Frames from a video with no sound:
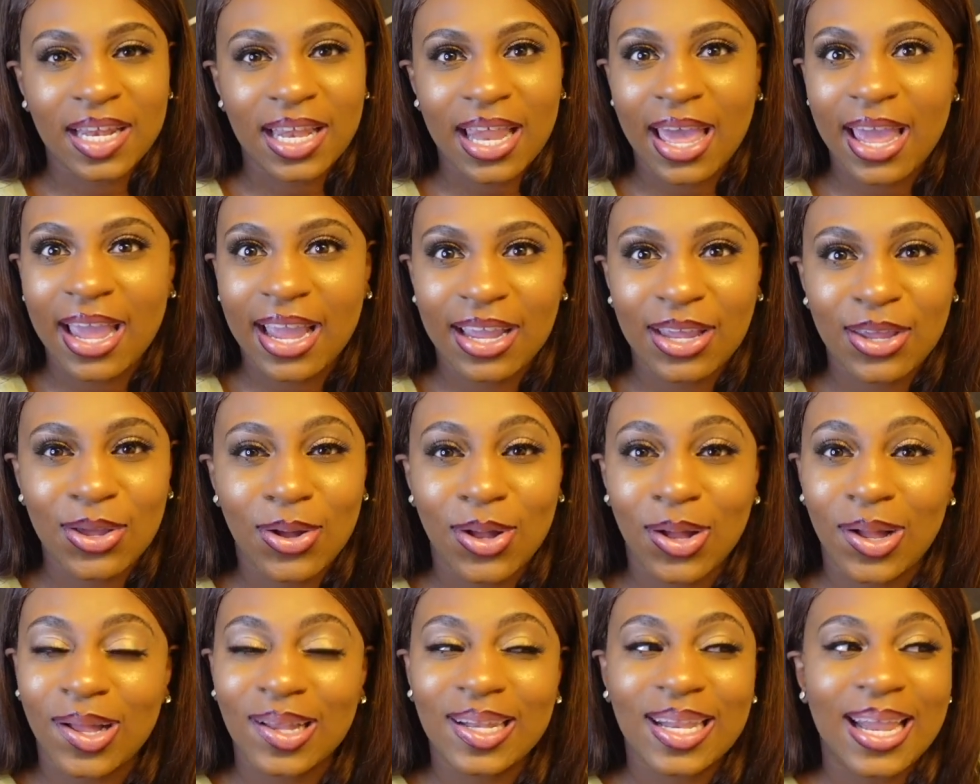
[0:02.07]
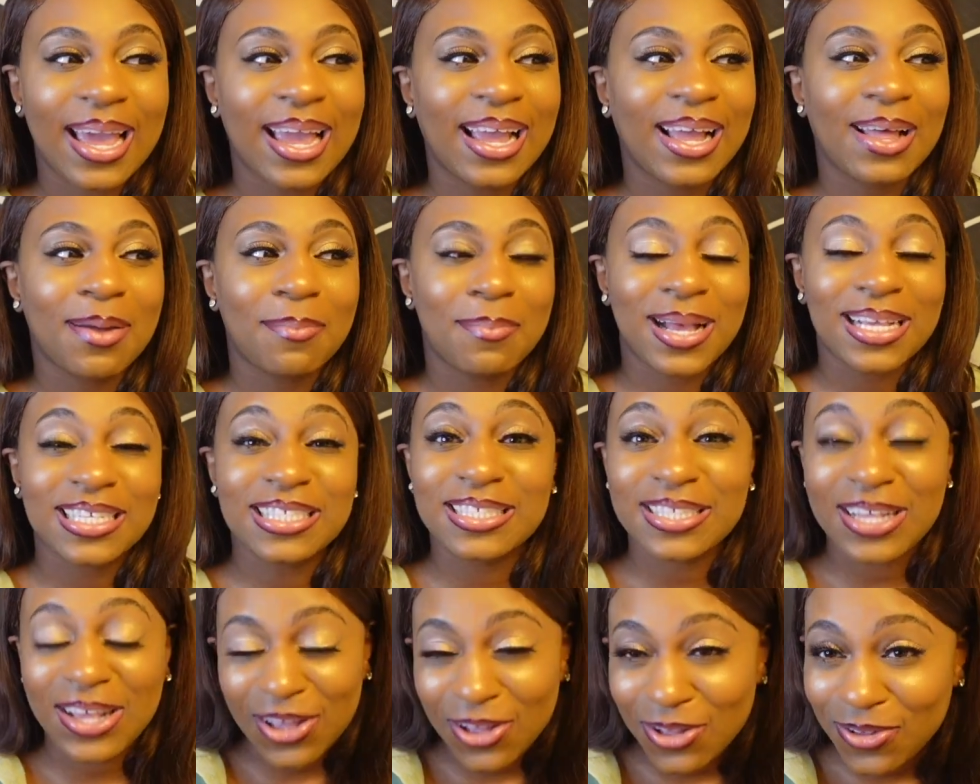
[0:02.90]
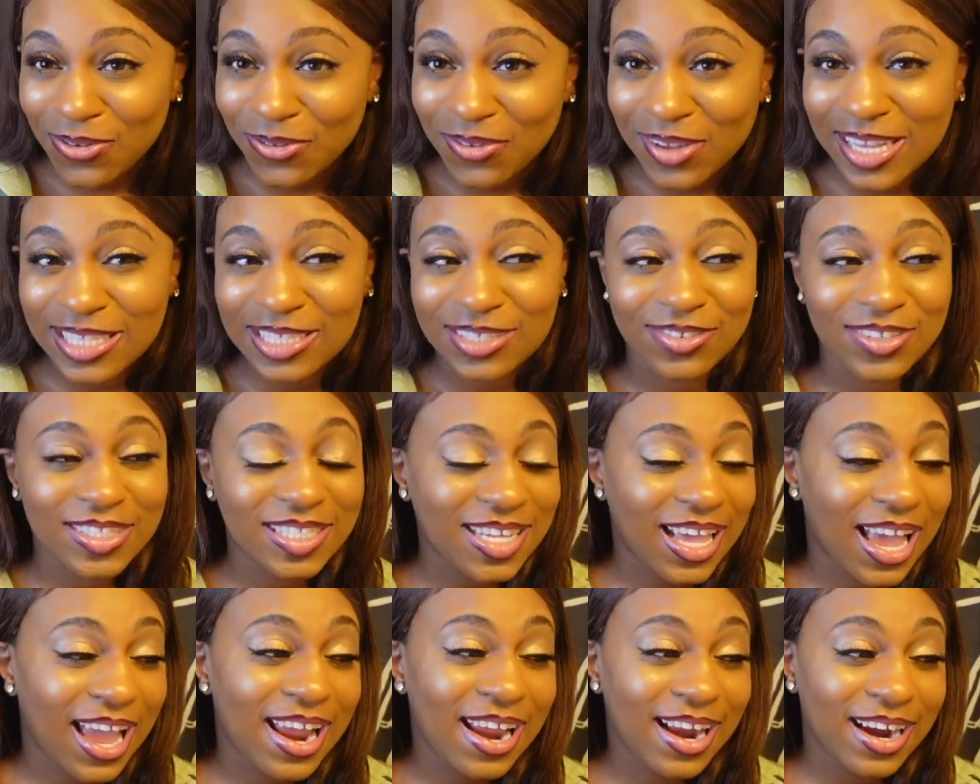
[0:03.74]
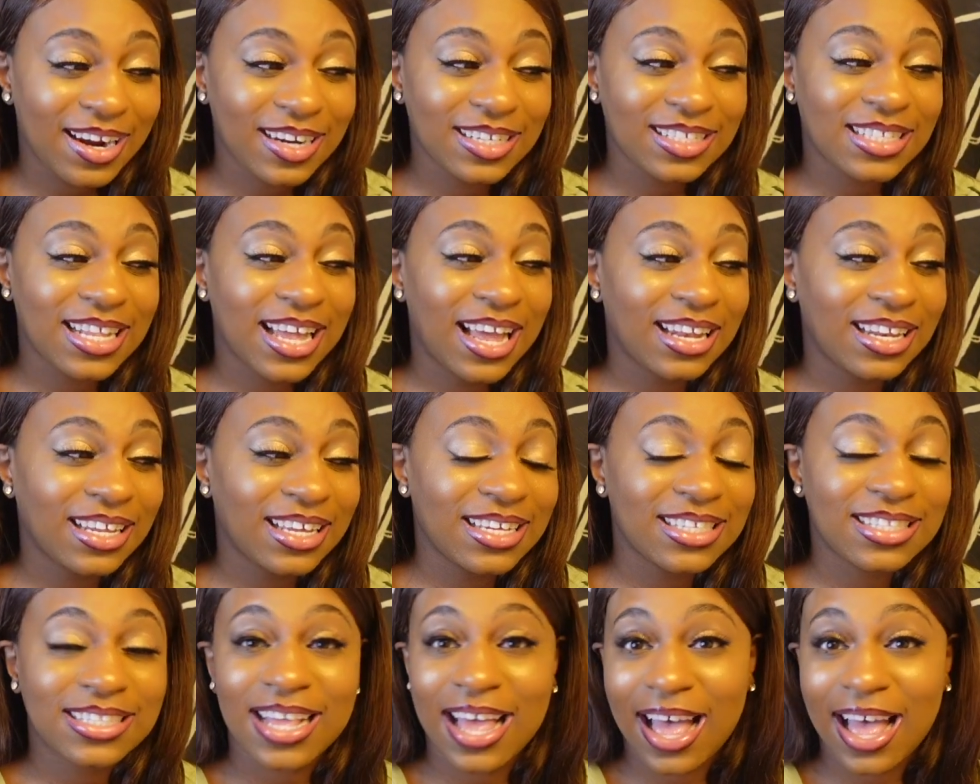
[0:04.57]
Like, y'all, like myself as a retired hairstylist,